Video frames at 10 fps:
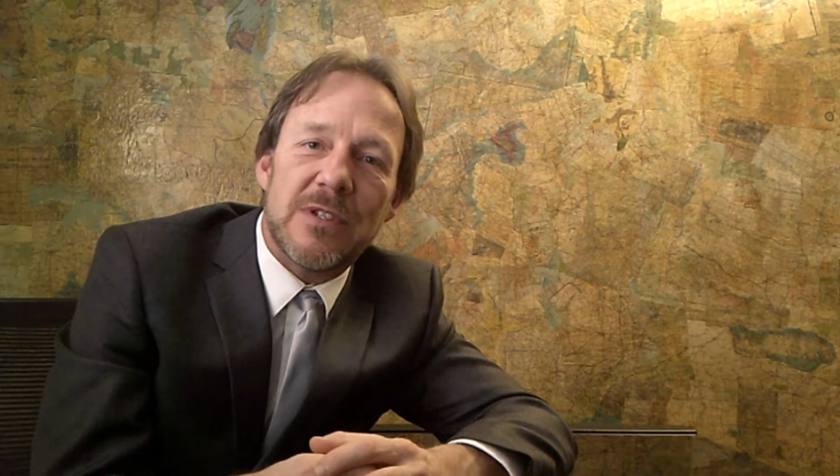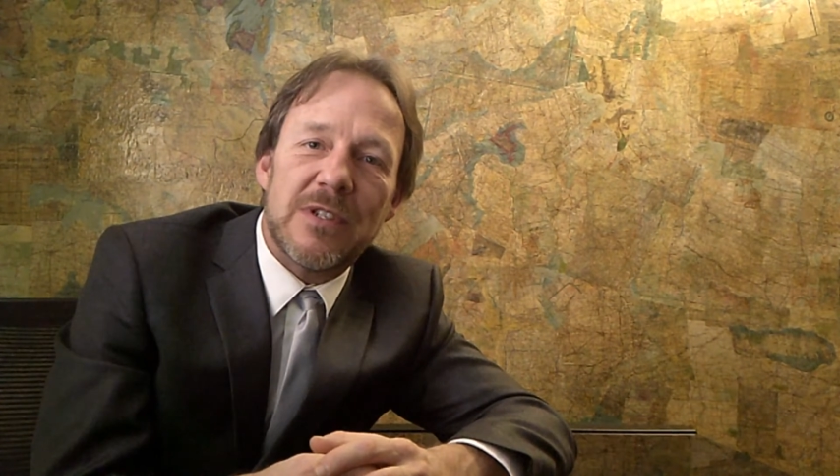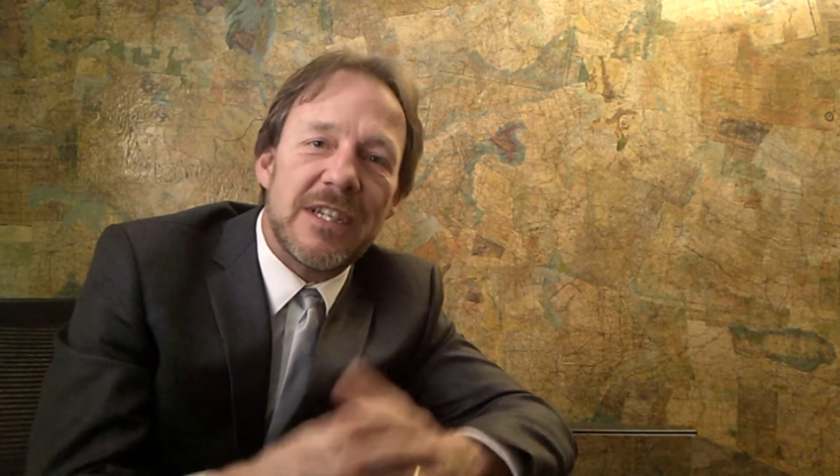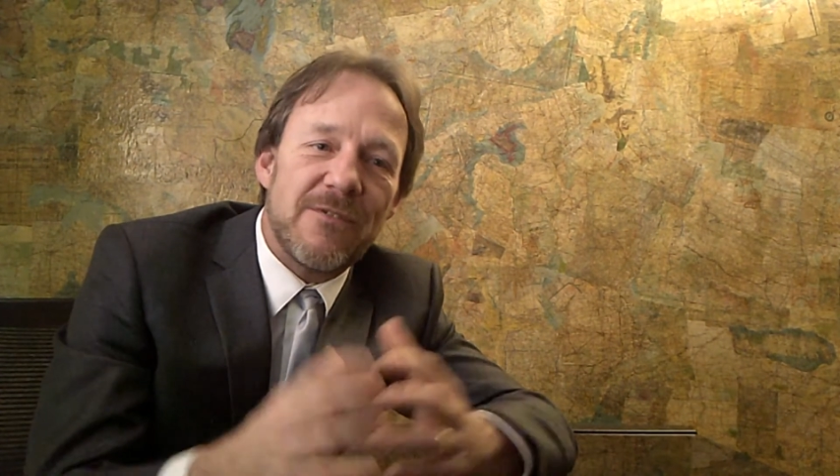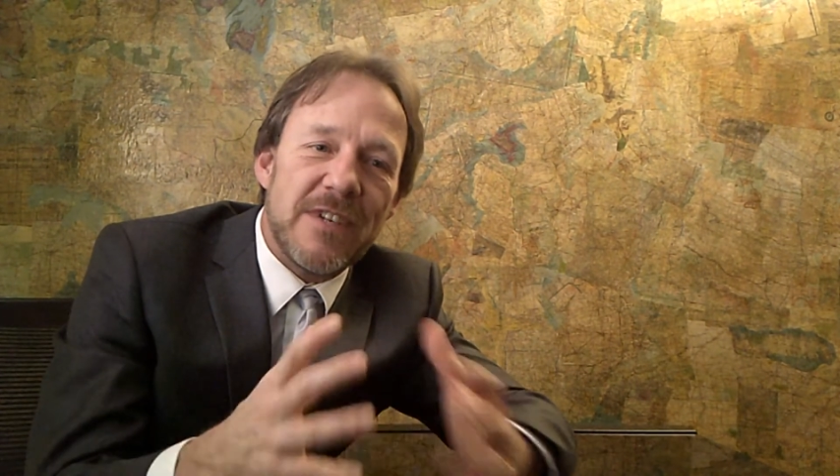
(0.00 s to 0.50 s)

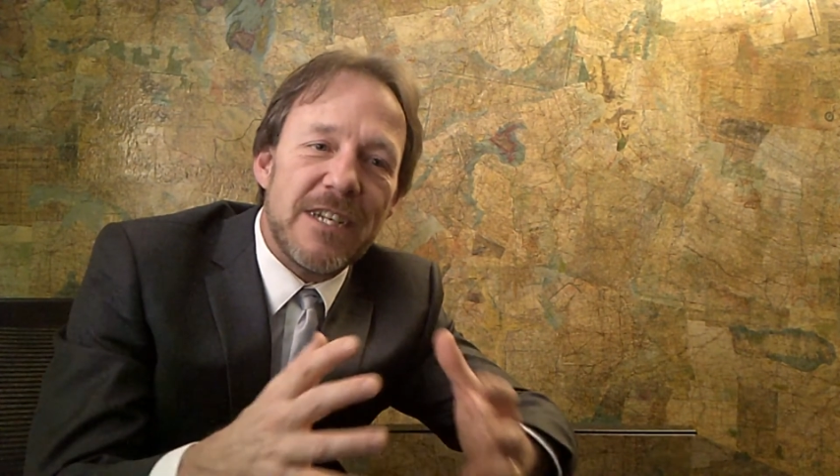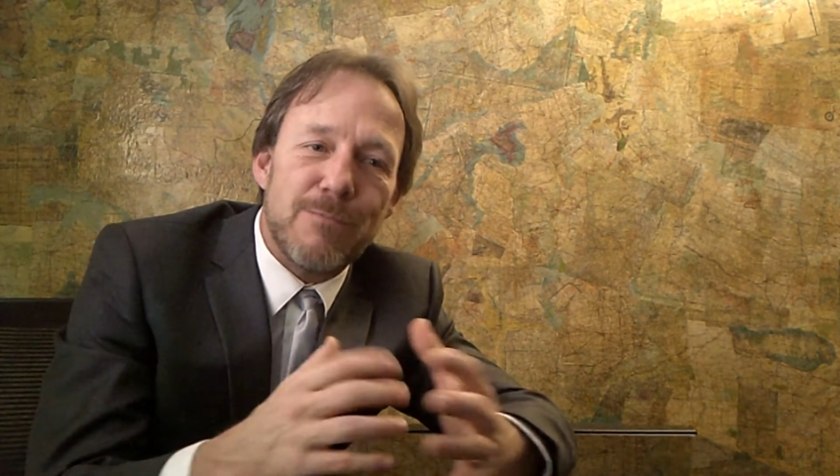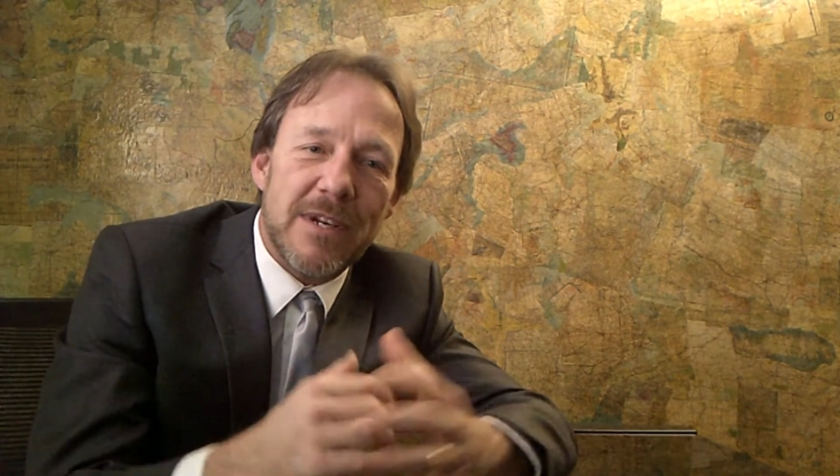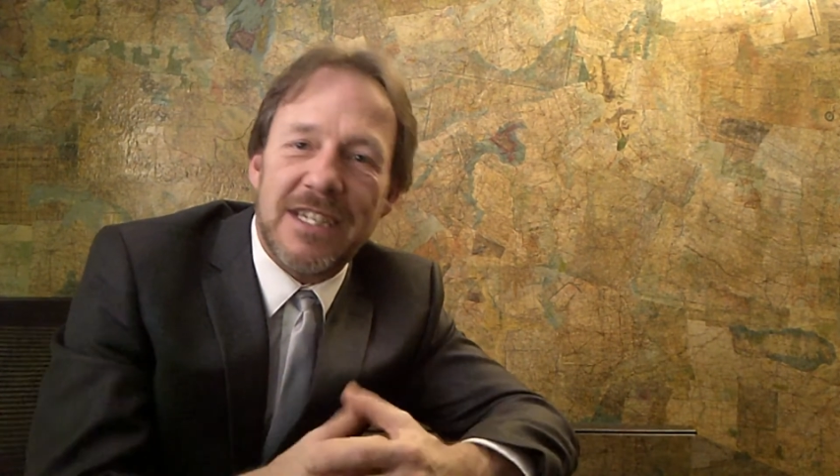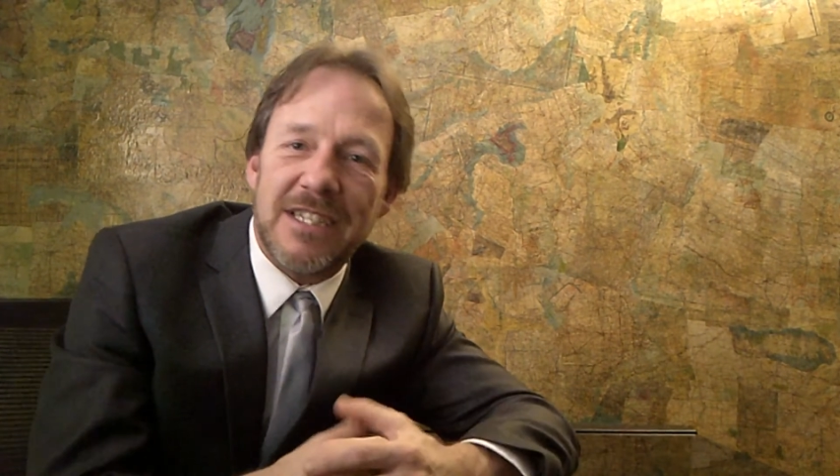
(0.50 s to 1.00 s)
if
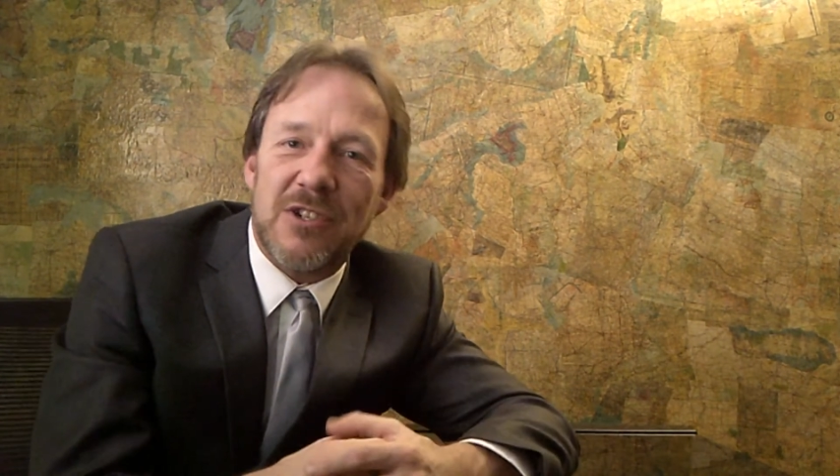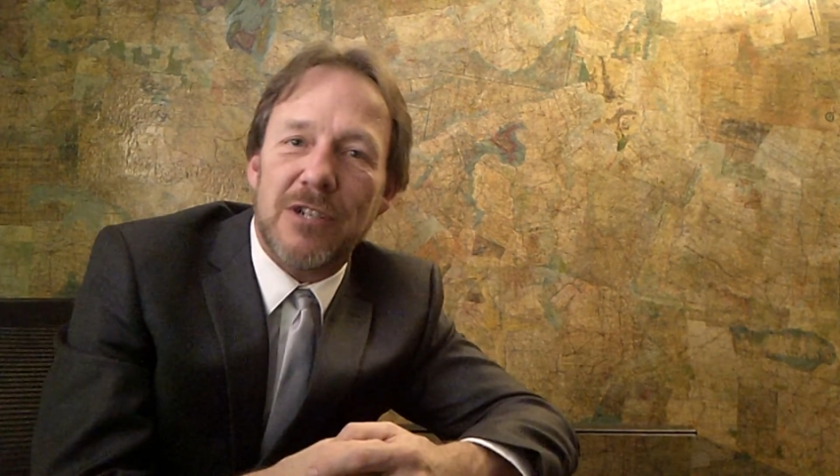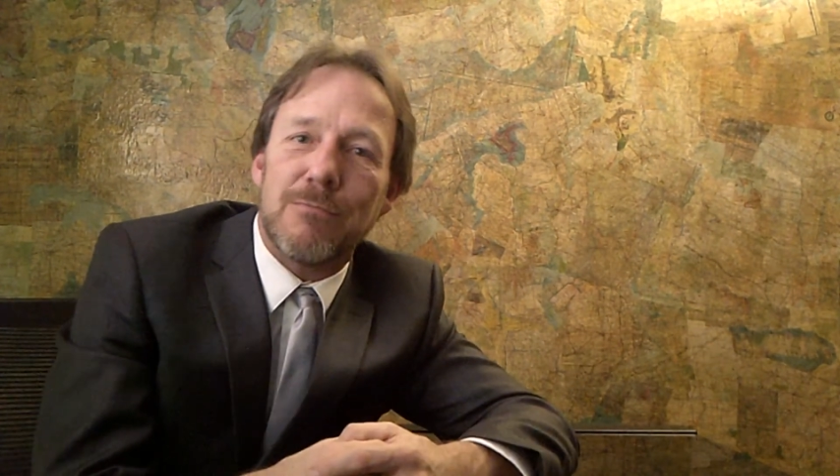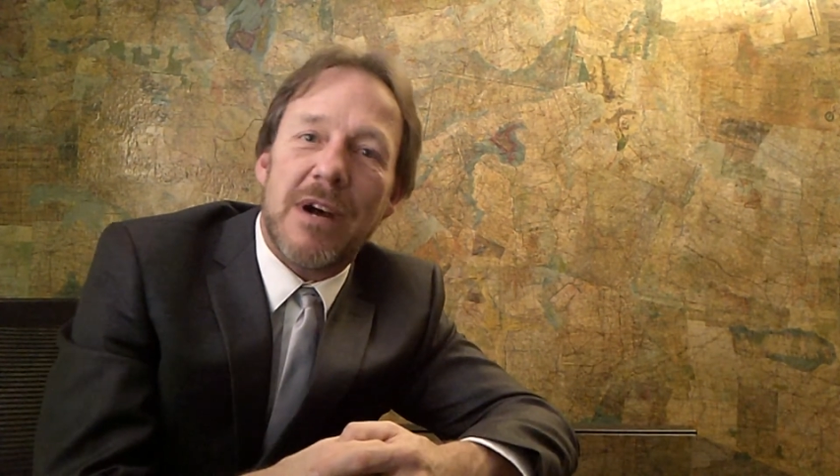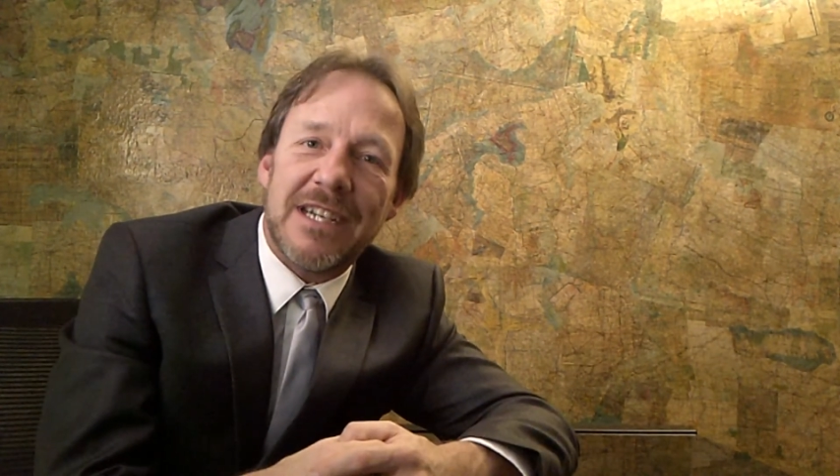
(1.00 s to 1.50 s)
anybody's
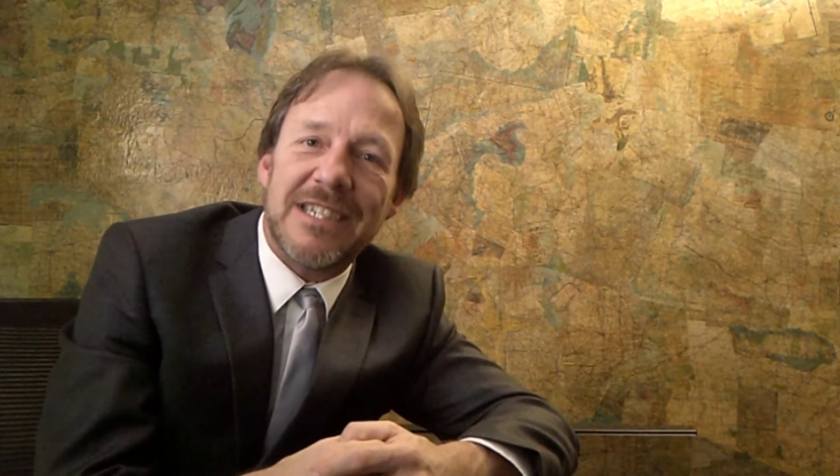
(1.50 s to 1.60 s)
on my